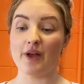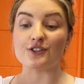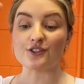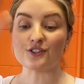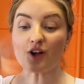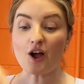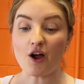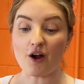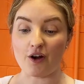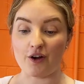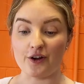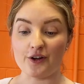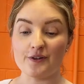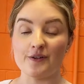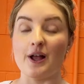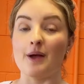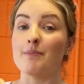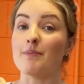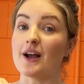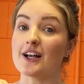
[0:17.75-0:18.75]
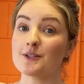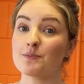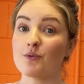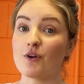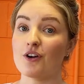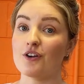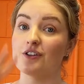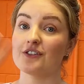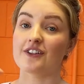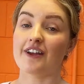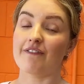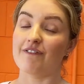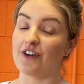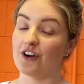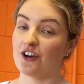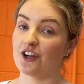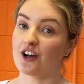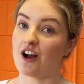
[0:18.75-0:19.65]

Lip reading: So MasBros very